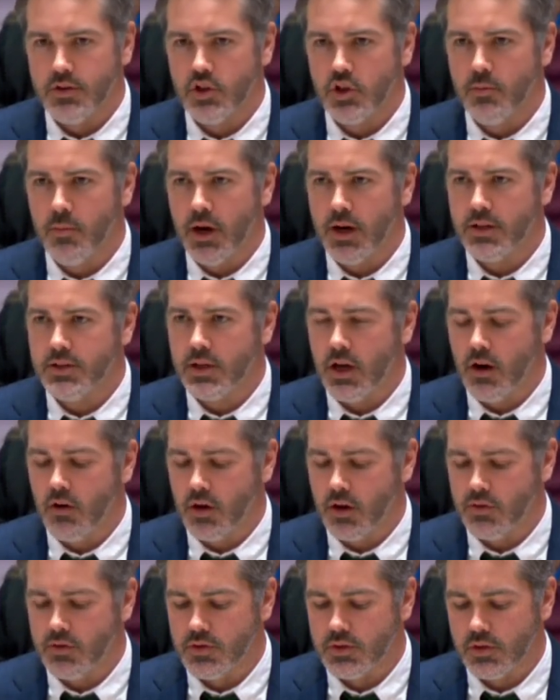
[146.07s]
As
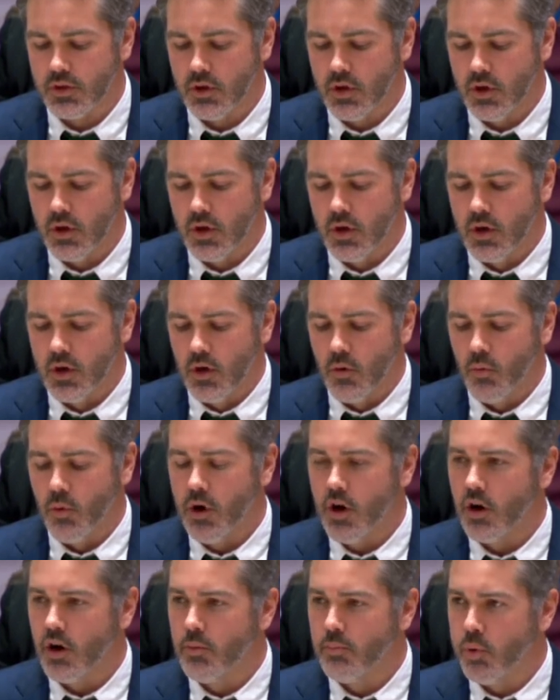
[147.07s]
humanitarians,
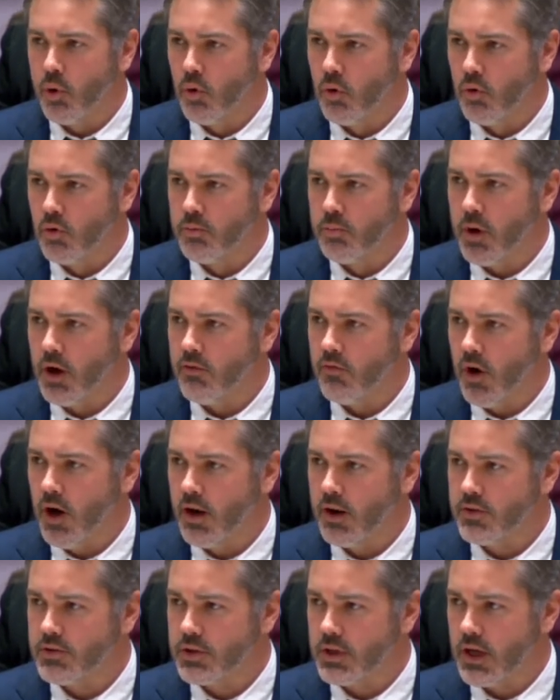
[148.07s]
we are appalled by
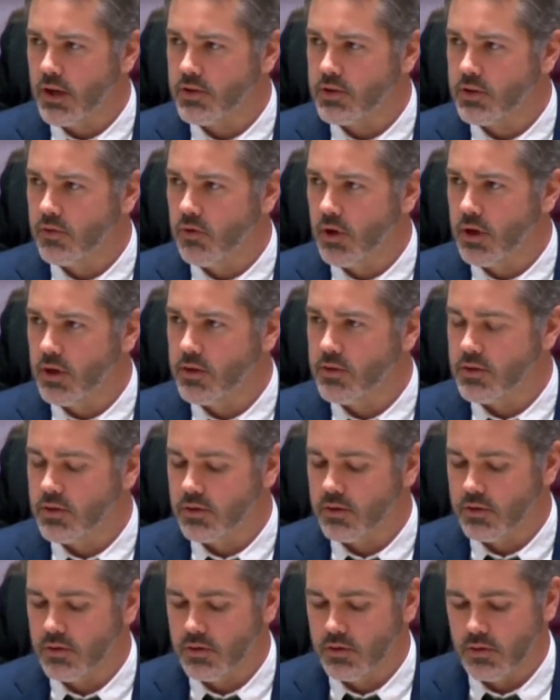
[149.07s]
violence against
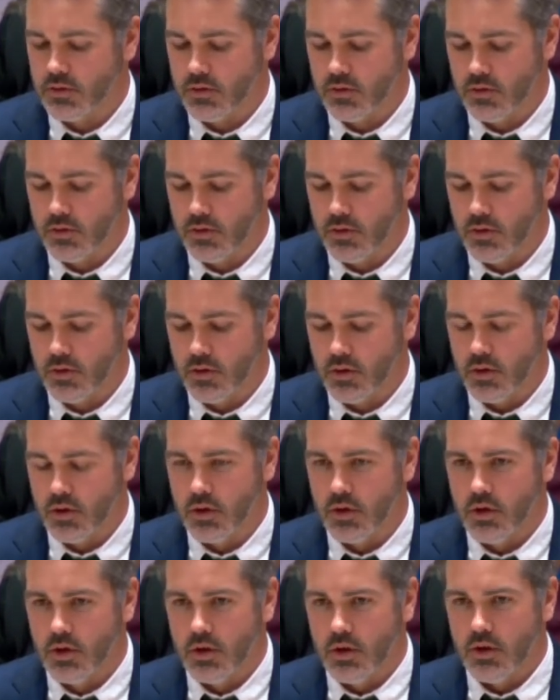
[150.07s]
civilians.
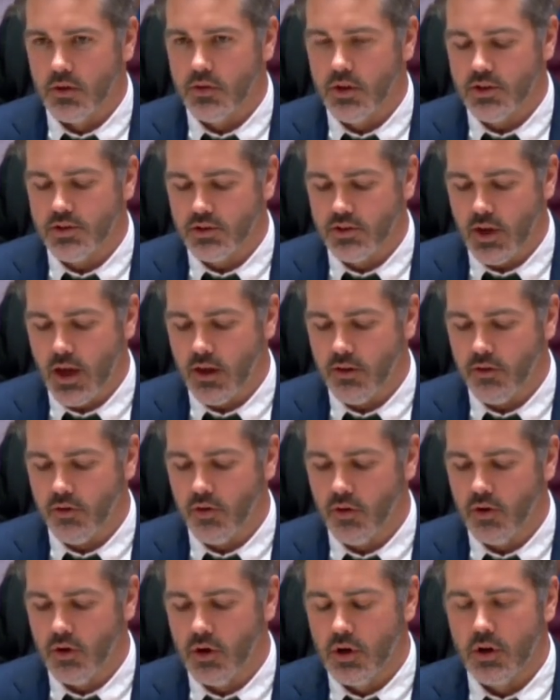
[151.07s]
This
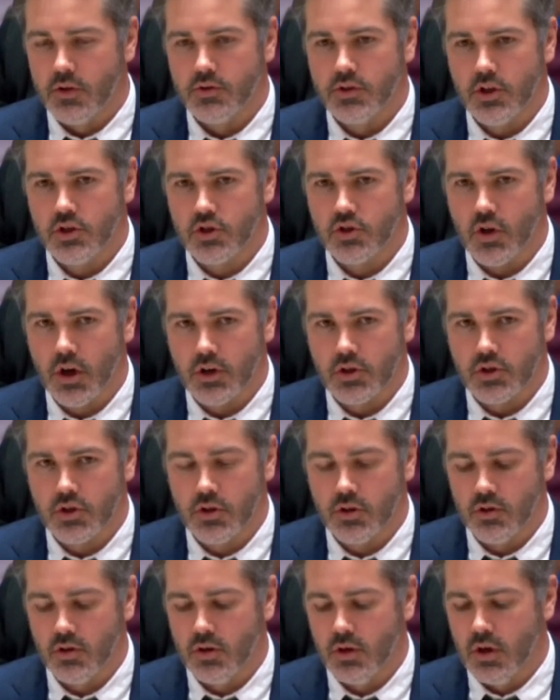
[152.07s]
death,
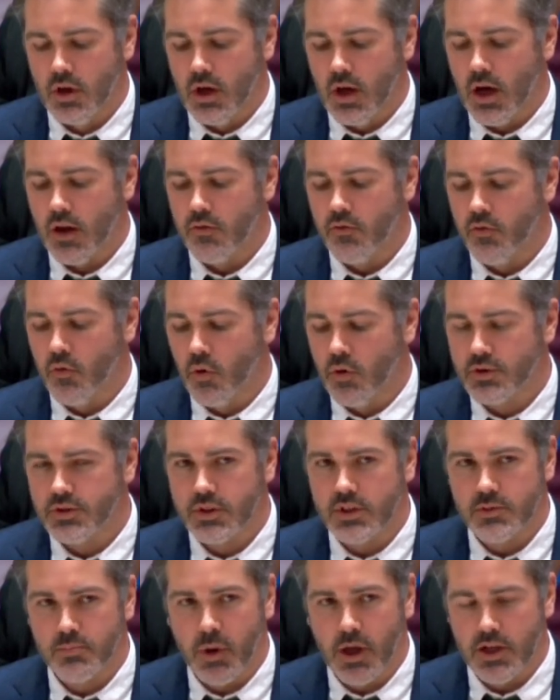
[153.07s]
destruction, and
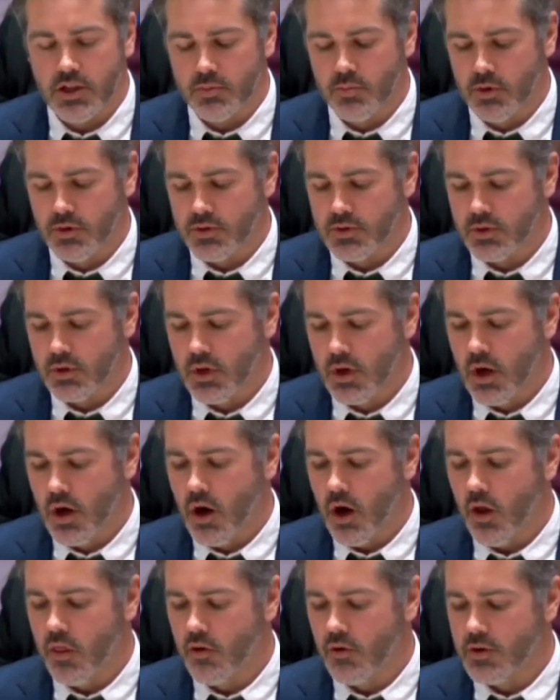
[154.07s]
forced displacement
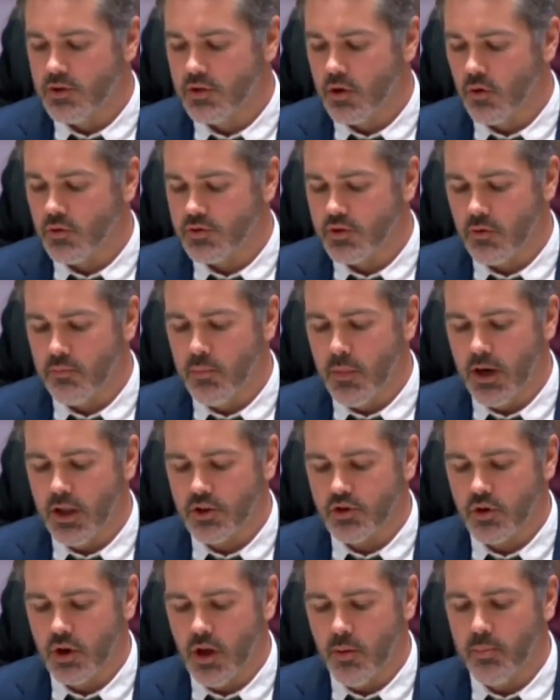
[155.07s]
are the results of
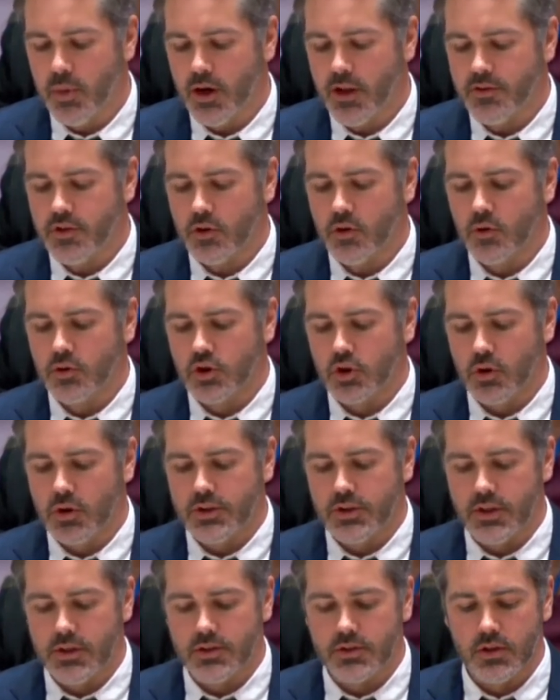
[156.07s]
military and political
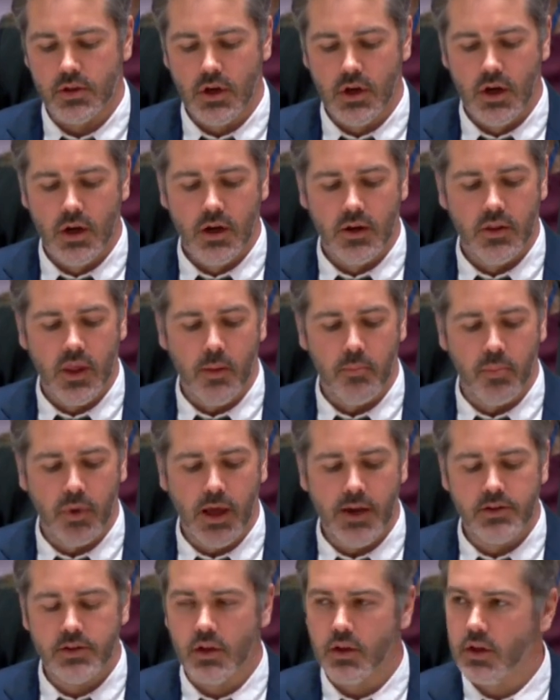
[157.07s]
choices that
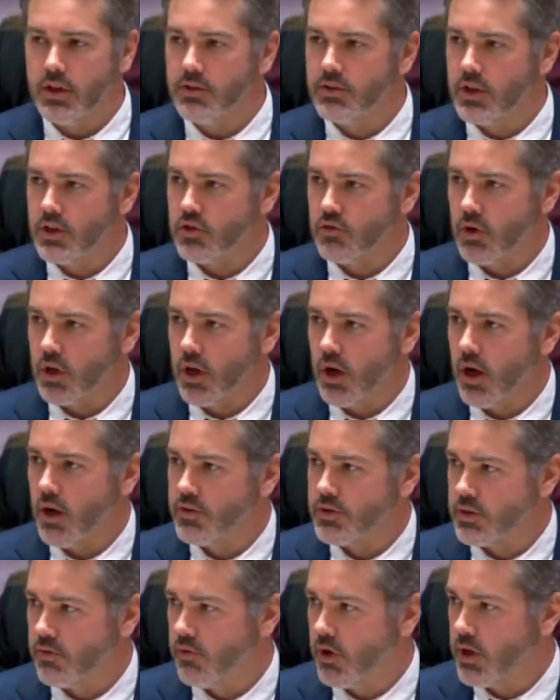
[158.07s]
blatantly
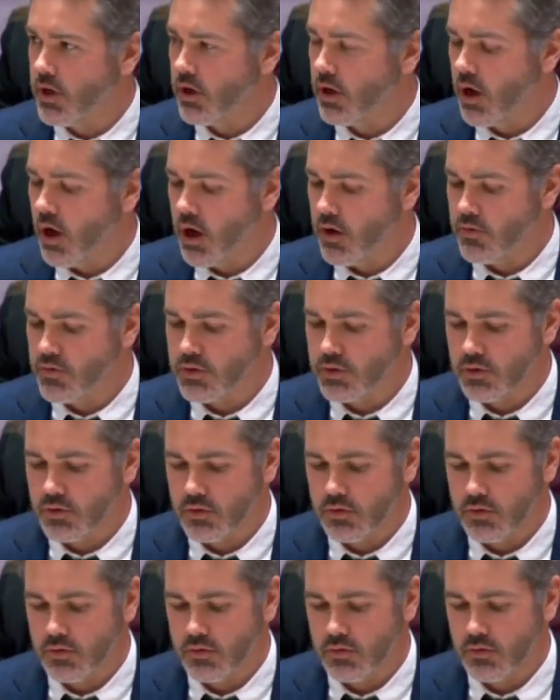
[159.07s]
disregard civilian lives.
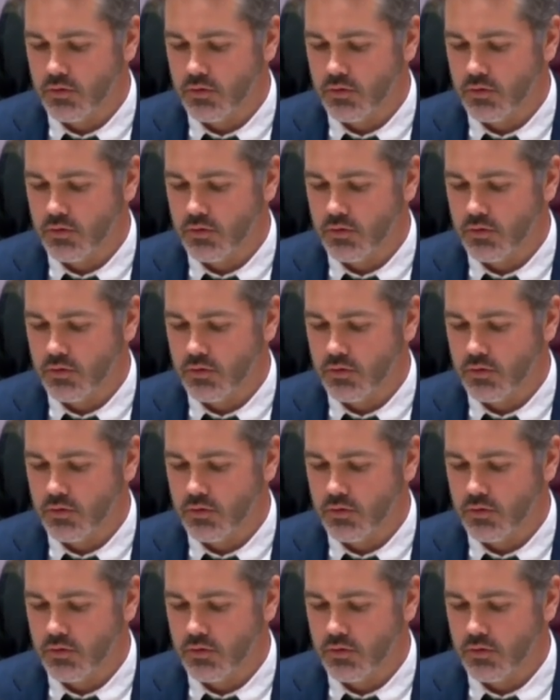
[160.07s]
